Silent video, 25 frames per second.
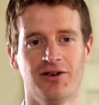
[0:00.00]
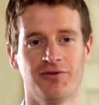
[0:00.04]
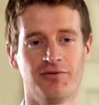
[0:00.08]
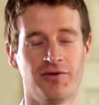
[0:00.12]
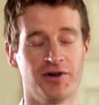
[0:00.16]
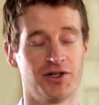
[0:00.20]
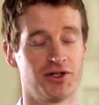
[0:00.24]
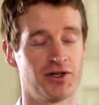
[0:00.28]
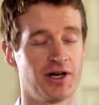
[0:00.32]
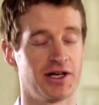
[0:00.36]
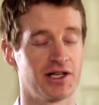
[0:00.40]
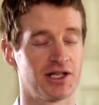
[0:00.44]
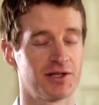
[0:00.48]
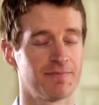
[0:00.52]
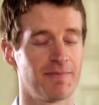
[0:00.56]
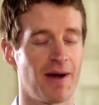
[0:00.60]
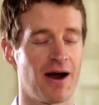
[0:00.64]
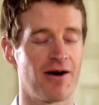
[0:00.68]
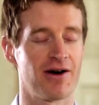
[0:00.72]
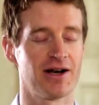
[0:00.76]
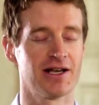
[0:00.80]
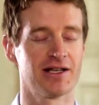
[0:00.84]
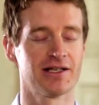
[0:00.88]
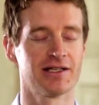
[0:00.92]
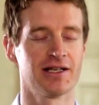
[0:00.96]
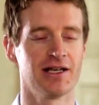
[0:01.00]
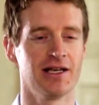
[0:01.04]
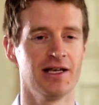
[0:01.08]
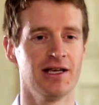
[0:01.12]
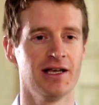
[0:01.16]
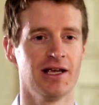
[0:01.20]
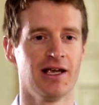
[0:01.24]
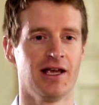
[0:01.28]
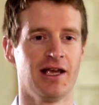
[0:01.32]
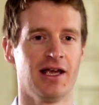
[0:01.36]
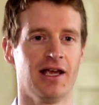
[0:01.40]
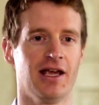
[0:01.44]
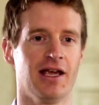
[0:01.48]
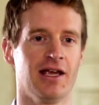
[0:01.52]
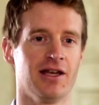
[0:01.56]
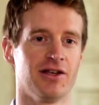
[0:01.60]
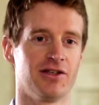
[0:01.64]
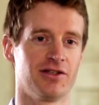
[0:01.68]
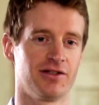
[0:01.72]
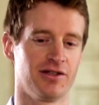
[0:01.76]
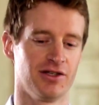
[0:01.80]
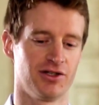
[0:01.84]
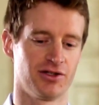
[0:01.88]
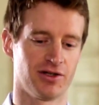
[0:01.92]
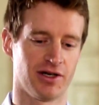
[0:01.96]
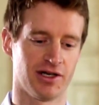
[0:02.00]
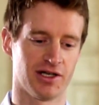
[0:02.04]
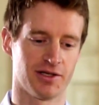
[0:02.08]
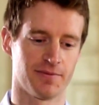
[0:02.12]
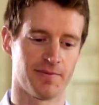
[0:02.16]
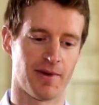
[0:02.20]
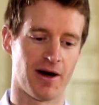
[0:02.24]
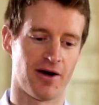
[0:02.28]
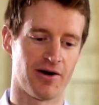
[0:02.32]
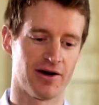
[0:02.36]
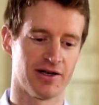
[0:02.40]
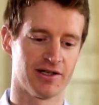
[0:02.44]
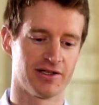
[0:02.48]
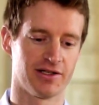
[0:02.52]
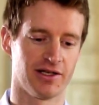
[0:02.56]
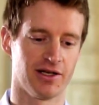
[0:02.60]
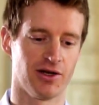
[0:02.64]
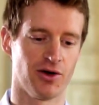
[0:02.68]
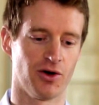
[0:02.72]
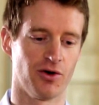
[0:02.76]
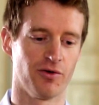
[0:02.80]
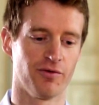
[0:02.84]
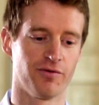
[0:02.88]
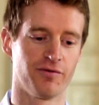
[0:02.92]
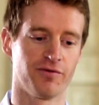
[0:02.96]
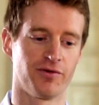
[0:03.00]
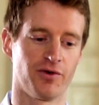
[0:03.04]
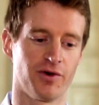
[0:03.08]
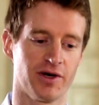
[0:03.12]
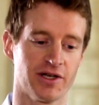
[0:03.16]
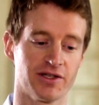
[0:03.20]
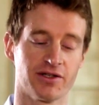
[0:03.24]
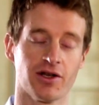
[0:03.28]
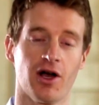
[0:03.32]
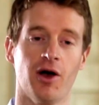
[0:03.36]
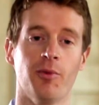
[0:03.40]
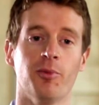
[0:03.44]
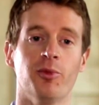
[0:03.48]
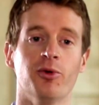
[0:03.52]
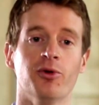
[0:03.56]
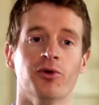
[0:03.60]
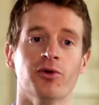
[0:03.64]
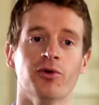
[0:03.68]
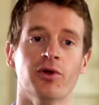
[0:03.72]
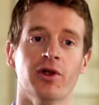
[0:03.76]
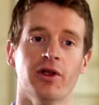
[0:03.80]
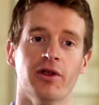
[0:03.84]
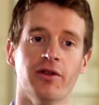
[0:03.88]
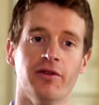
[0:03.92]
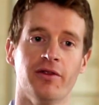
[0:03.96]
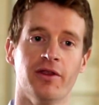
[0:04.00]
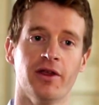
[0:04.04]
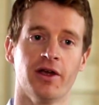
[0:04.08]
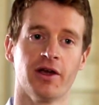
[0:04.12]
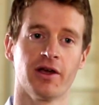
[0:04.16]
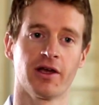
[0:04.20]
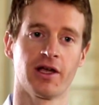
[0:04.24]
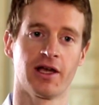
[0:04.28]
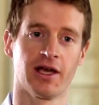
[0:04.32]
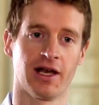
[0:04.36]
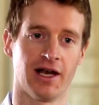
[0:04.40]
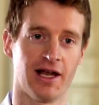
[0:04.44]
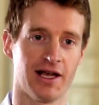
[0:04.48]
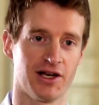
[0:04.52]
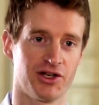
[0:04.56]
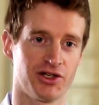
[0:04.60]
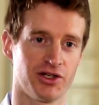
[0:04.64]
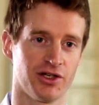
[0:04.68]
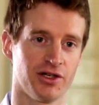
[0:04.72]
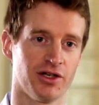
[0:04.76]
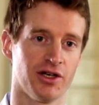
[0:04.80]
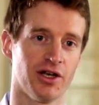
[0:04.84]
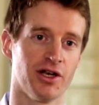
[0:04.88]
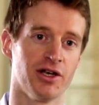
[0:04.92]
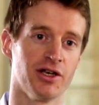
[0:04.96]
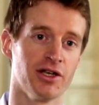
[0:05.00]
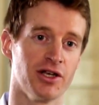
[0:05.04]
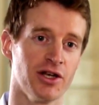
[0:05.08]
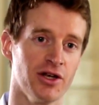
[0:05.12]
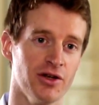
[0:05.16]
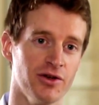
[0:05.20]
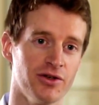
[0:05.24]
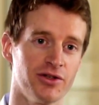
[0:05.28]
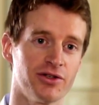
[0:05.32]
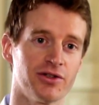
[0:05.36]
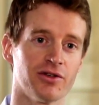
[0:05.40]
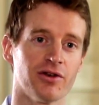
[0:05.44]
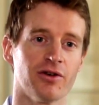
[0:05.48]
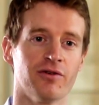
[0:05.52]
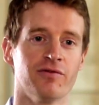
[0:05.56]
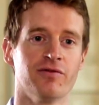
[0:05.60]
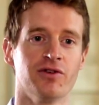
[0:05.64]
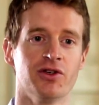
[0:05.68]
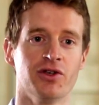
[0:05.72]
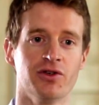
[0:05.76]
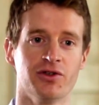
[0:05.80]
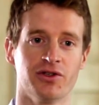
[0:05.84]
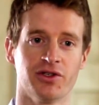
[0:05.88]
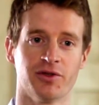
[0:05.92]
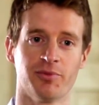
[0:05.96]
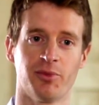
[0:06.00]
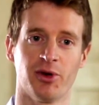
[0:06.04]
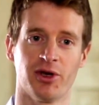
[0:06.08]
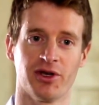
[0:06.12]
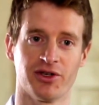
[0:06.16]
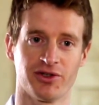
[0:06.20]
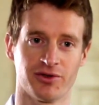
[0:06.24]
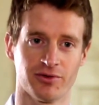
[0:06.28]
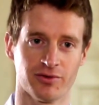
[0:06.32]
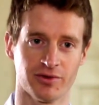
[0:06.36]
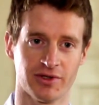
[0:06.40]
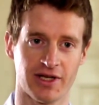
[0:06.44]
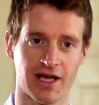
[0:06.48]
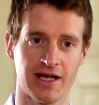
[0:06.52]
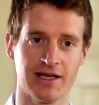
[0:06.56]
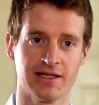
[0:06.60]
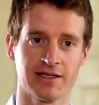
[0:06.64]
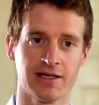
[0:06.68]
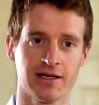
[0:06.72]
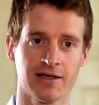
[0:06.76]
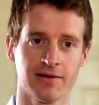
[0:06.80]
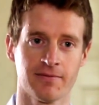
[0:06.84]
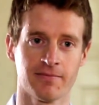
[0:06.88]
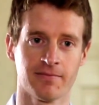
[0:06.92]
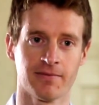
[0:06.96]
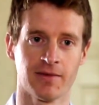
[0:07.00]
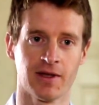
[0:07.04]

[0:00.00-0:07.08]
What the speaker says: For transparency, it's the transparency of, for example, the collection and use of users' personal data,